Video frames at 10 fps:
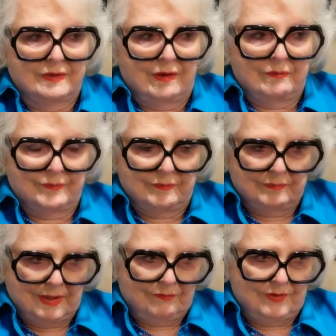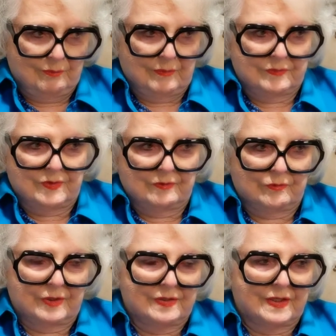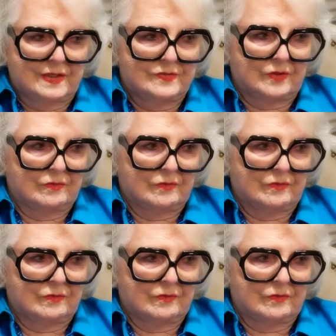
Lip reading: I'll let them read this